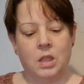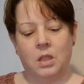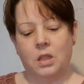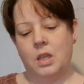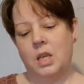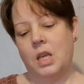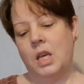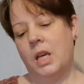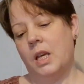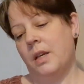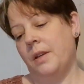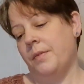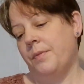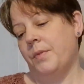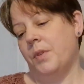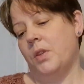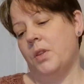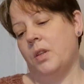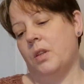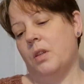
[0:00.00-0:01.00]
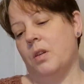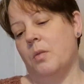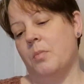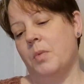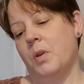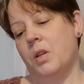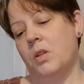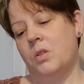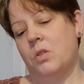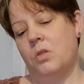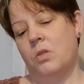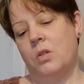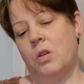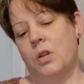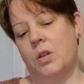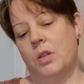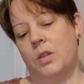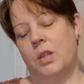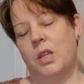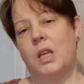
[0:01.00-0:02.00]
yeah, I think I might do
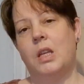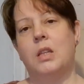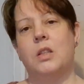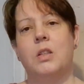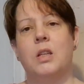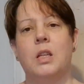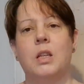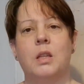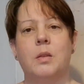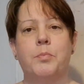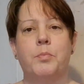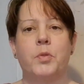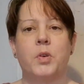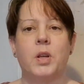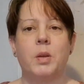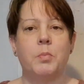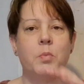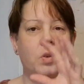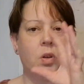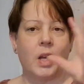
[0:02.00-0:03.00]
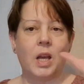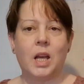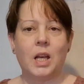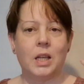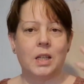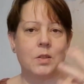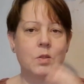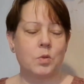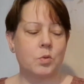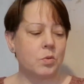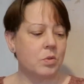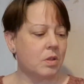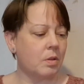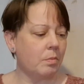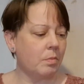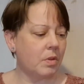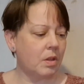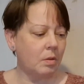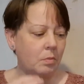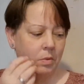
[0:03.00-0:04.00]
like the brim on a hat or
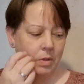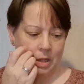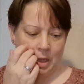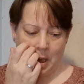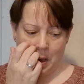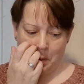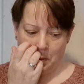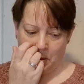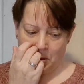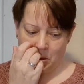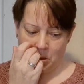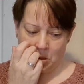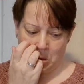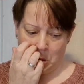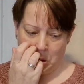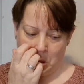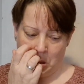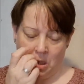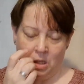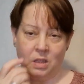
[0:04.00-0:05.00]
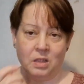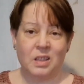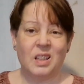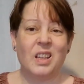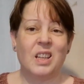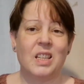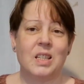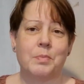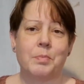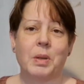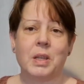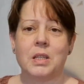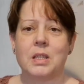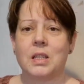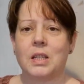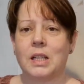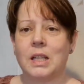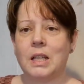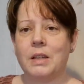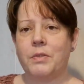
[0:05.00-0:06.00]
something with that, because that is
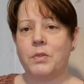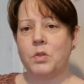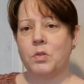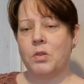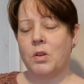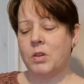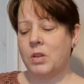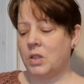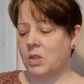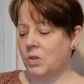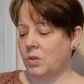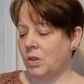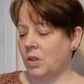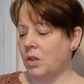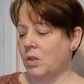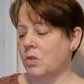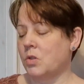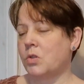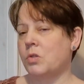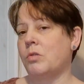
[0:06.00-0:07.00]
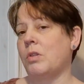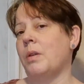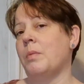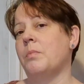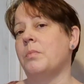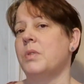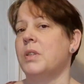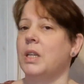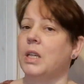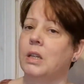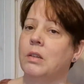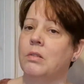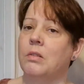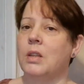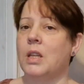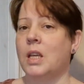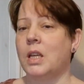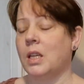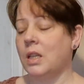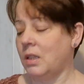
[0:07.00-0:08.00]
basically, if you're only doing 100 grams here and
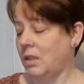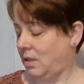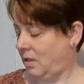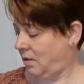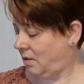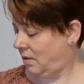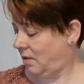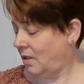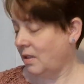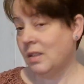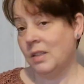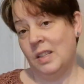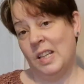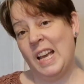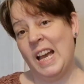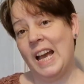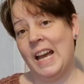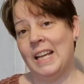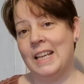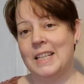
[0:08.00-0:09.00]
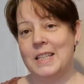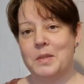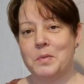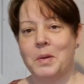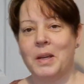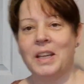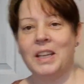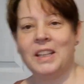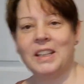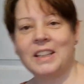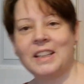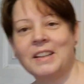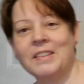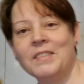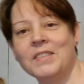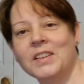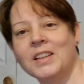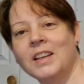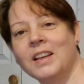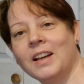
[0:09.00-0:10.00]
there, and he's awake,
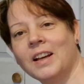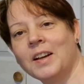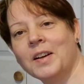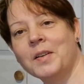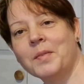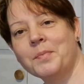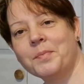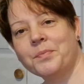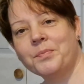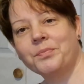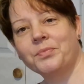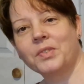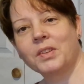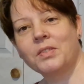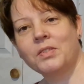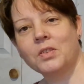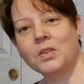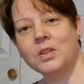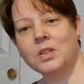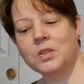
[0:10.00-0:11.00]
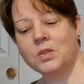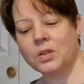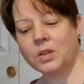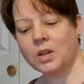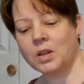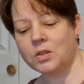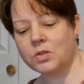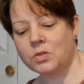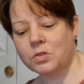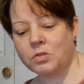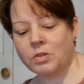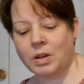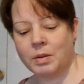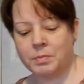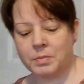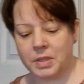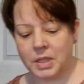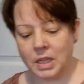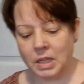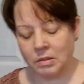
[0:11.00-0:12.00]
if you're only doing 100
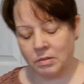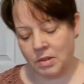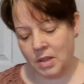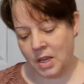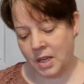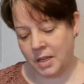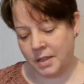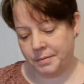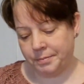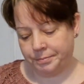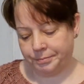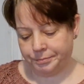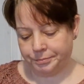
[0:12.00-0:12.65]
grams here and there,